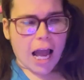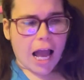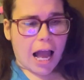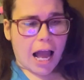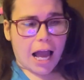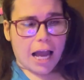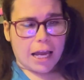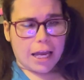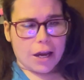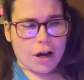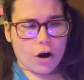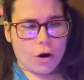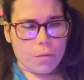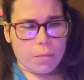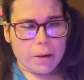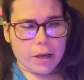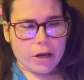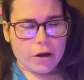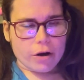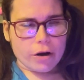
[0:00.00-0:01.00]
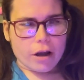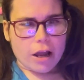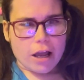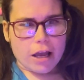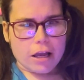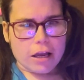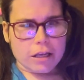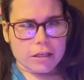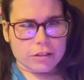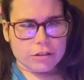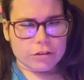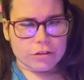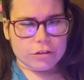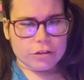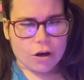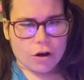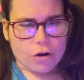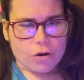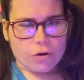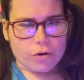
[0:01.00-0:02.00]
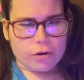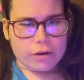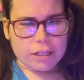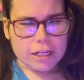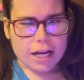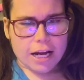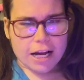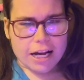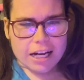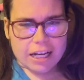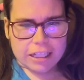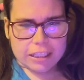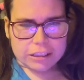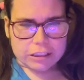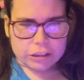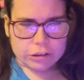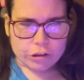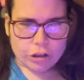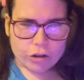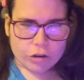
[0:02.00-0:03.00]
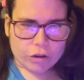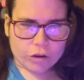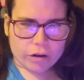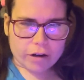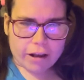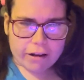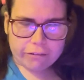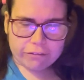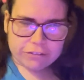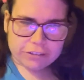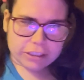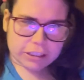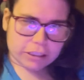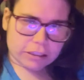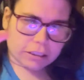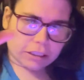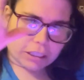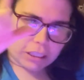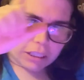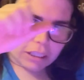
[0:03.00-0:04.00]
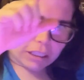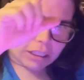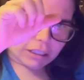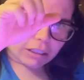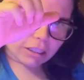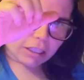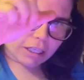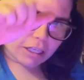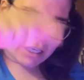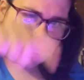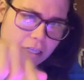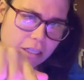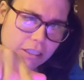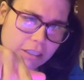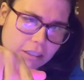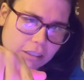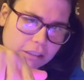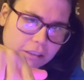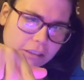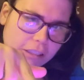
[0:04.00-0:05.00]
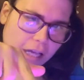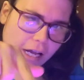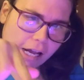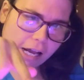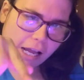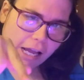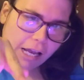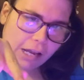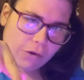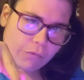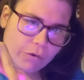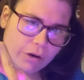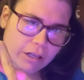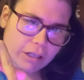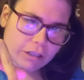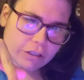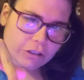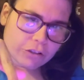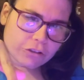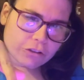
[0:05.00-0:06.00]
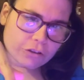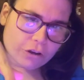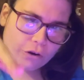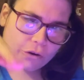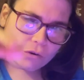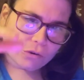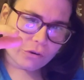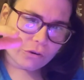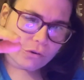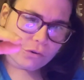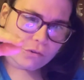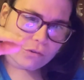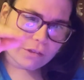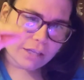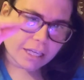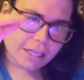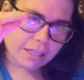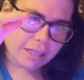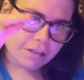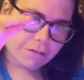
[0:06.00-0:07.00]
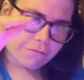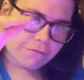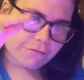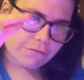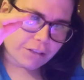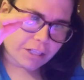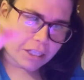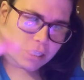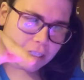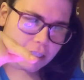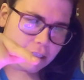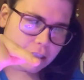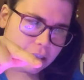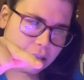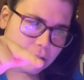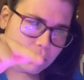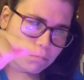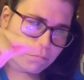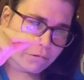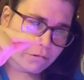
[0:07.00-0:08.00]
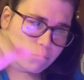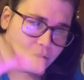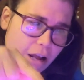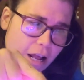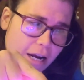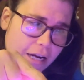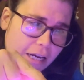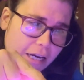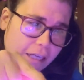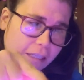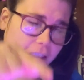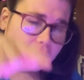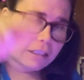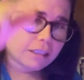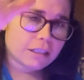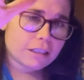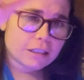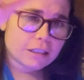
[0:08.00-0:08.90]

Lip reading: I hope you got... So, yeah. So, after it cures, I will show you the finished product.